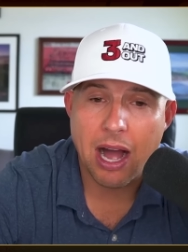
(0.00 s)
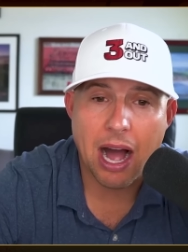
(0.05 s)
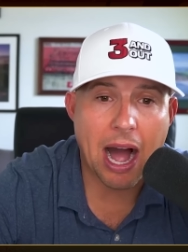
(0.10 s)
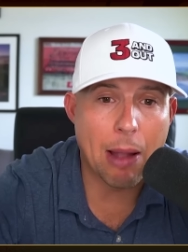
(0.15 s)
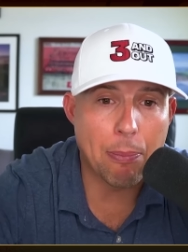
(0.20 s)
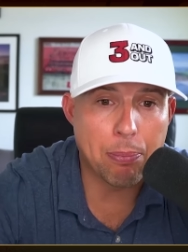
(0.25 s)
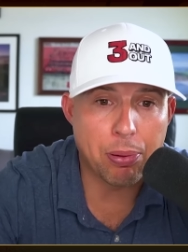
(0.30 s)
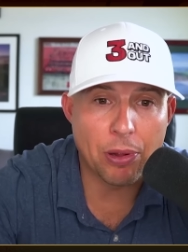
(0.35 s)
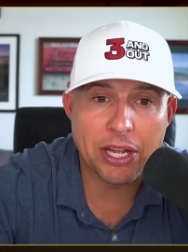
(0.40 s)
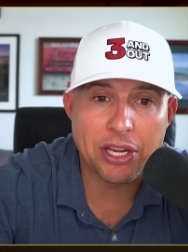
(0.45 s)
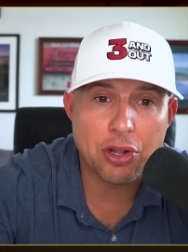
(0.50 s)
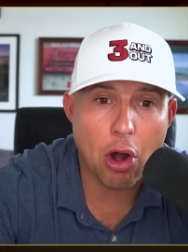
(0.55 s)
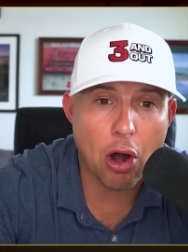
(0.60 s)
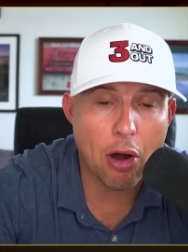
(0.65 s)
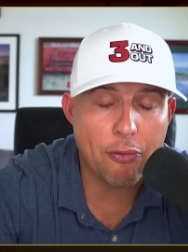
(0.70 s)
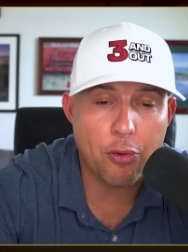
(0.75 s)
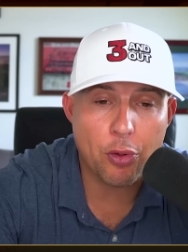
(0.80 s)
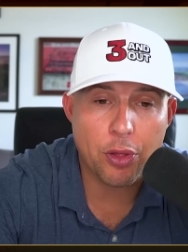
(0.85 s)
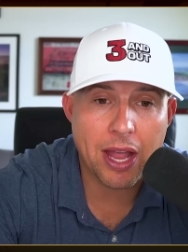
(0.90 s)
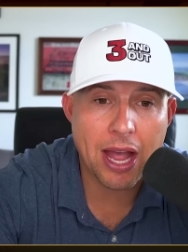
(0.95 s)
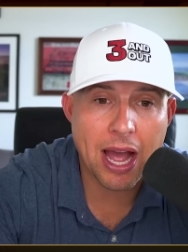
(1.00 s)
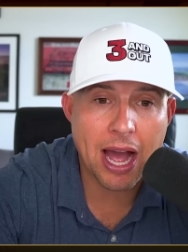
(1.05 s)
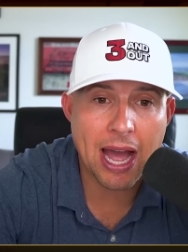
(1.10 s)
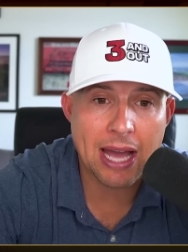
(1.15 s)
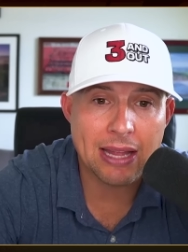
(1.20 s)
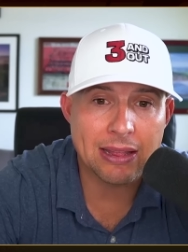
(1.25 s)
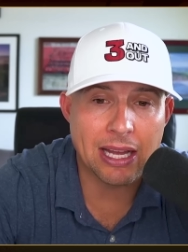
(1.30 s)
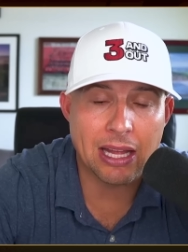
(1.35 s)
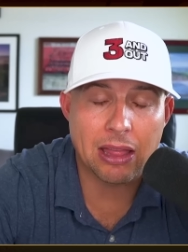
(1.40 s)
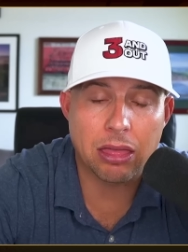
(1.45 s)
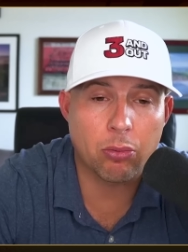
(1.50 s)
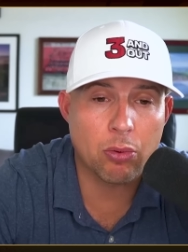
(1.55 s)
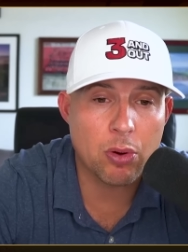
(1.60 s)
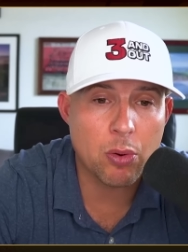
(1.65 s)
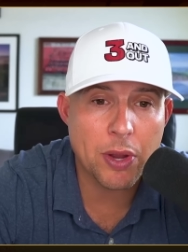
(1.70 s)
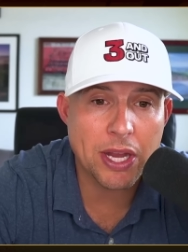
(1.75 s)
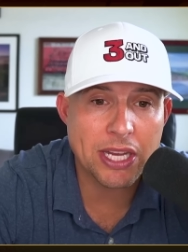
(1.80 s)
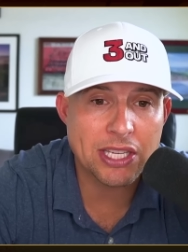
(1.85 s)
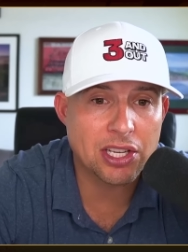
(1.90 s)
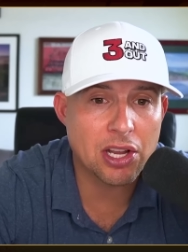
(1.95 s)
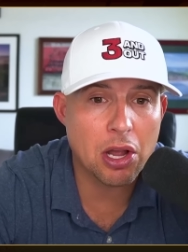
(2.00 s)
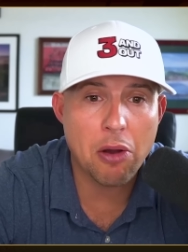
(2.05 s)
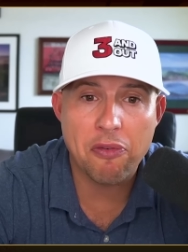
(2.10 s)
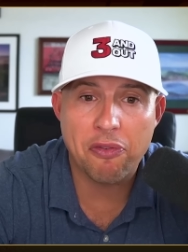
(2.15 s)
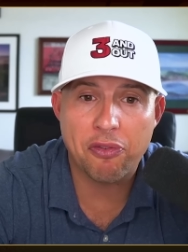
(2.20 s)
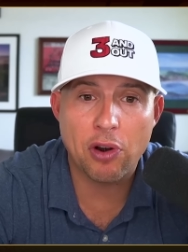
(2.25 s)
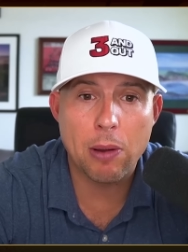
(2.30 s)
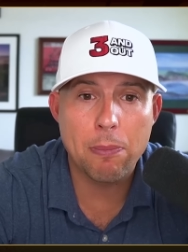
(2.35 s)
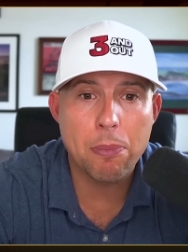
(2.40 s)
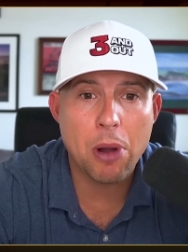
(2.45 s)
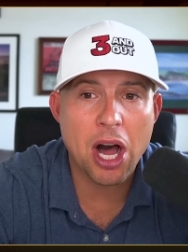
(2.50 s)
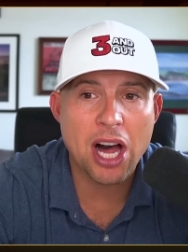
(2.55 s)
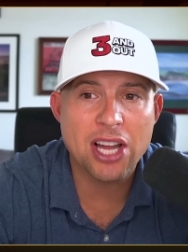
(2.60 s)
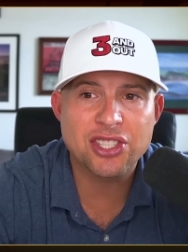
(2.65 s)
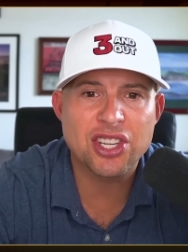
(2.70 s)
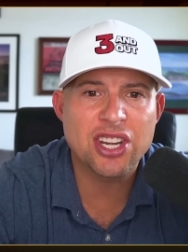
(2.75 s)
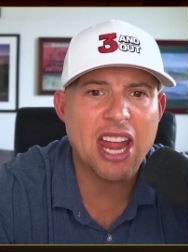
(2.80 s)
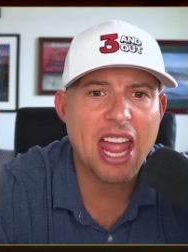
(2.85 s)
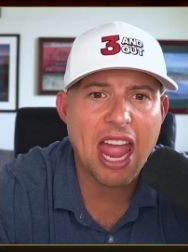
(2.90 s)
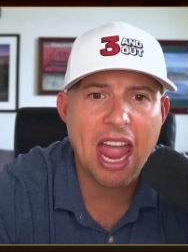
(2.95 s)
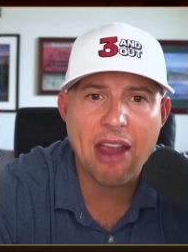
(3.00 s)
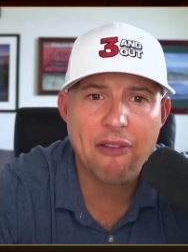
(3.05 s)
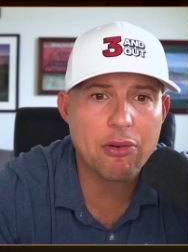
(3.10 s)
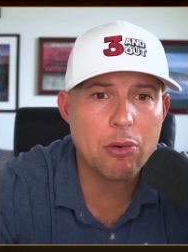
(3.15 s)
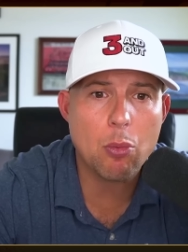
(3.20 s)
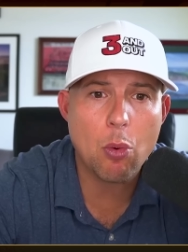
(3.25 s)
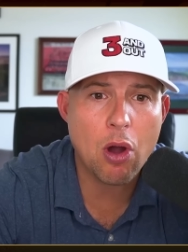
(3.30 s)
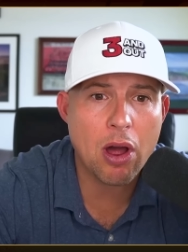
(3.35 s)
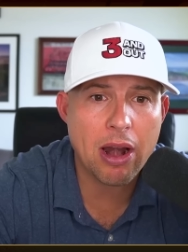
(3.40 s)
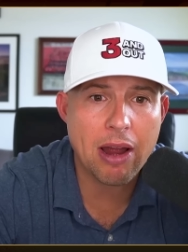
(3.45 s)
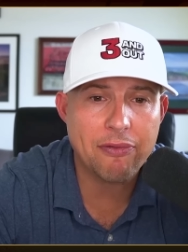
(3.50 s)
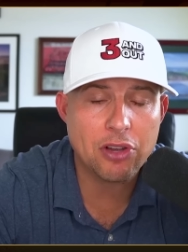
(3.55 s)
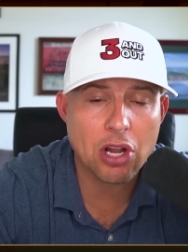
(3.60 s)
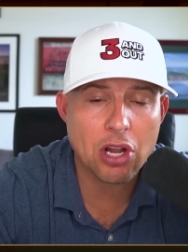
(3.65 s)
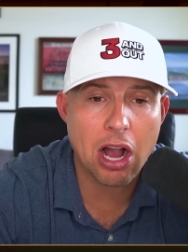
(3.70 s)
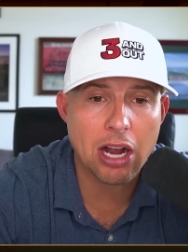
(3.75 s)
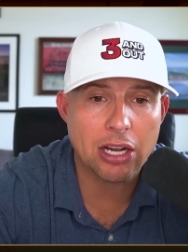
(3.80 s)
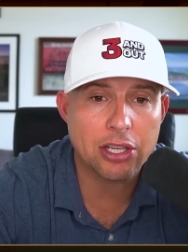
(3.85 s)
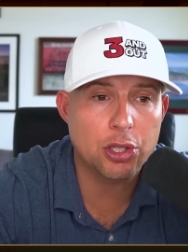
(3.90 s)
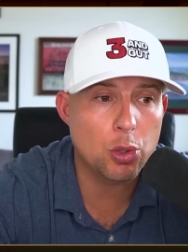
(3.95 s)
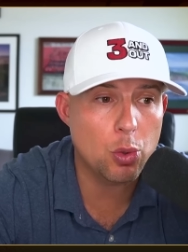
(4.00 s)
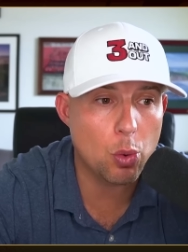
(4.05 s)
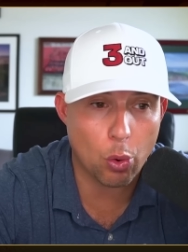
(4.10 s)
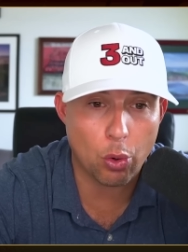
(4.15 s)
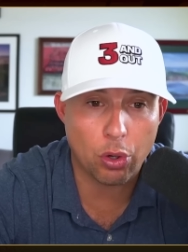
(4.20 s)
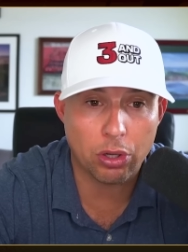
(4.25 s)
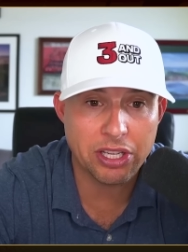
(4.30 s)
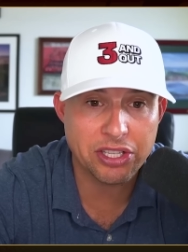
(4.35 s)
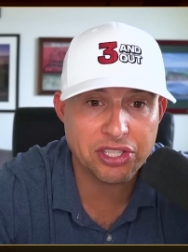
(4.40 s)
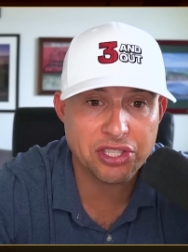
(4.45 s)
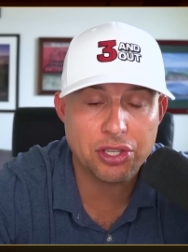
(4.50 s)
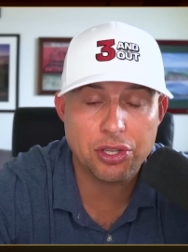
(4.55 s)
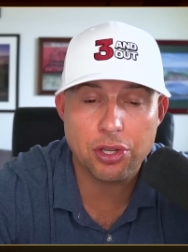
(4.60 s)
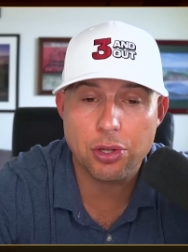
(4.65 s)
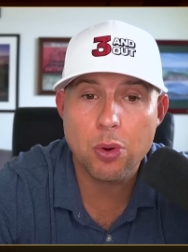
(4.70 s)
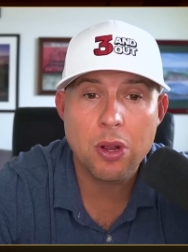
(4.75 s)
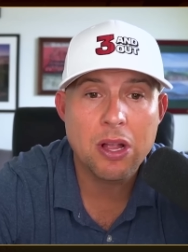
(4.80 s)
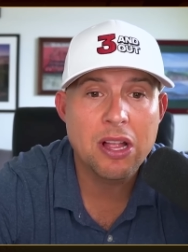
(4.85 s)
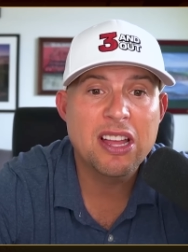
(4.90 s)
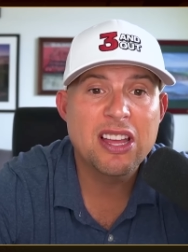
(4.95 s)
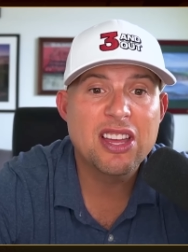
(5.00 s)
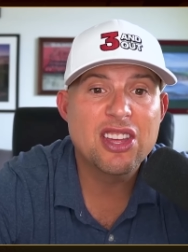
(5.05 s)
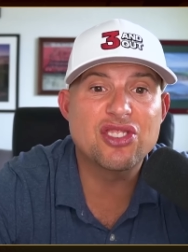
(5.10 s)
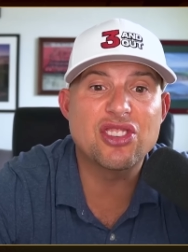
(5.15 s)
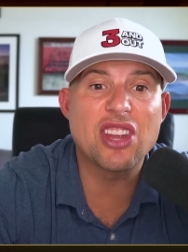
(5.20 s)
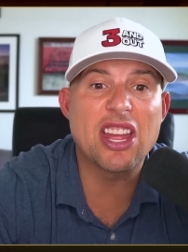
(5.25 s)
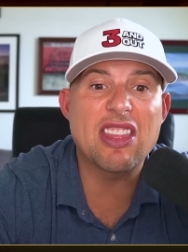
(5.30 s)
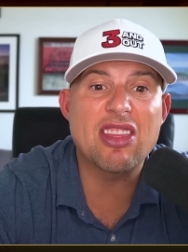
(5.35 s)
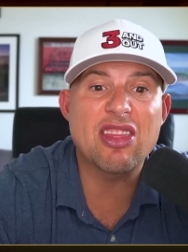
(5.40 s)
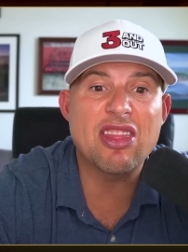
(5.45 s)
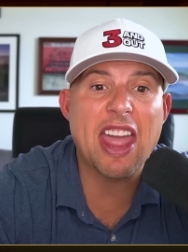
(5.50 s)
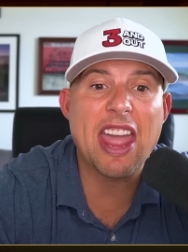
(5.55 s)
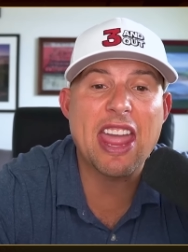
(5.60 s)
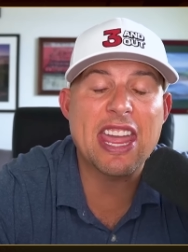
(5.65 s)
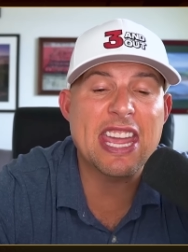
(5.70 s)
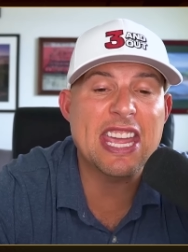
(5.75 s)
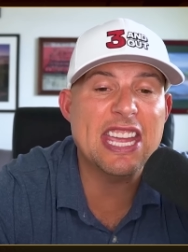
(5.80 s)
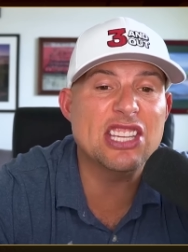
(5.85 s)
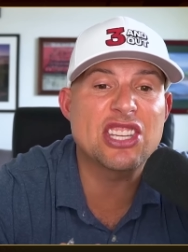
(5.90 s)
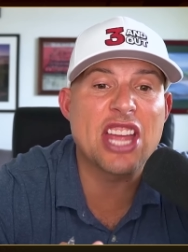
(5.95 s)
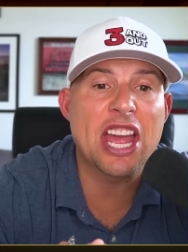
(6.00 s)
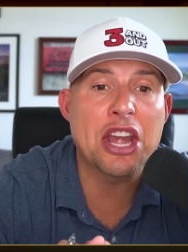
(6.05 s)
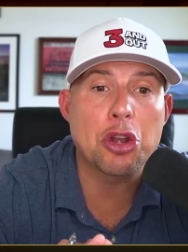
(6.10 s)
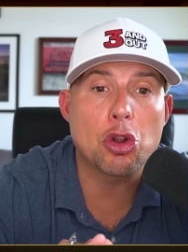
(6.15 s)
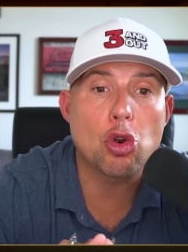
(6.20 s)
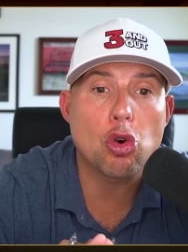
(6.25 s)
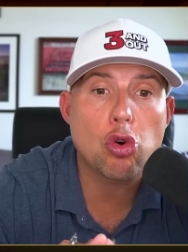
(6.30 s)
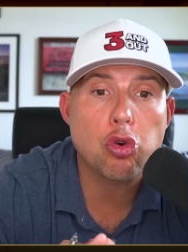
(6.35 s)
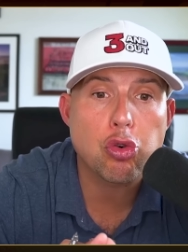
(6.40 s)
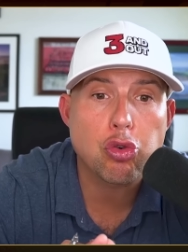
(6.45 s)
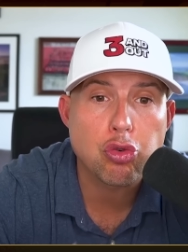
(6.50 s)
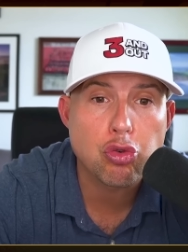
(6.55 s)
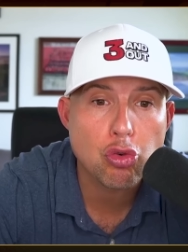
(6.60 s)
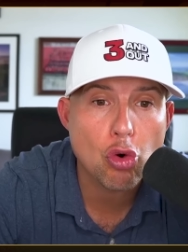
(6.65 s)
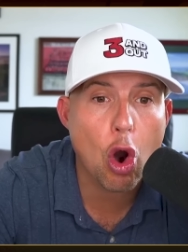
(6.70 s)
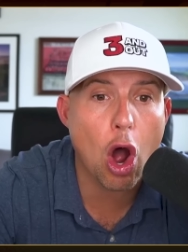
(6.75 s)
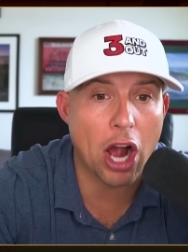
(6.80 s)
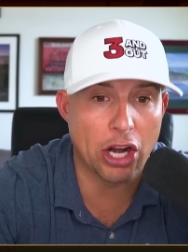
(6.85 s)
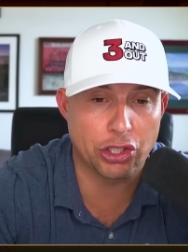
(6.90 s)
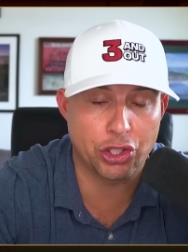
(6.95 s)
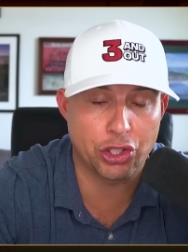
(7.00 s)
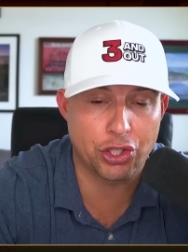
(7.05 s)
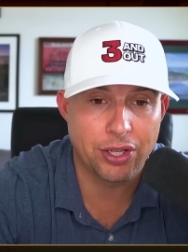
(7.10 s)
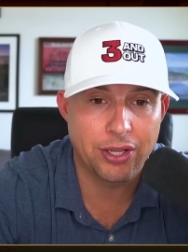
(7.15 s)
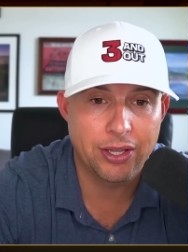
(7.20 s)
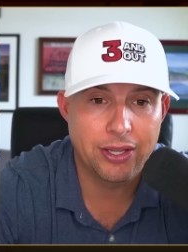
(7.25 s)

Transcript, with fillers: I played golf with a guy like three weeks ago from Boston. Everyone I've talked to or listened to say they he's getting crushed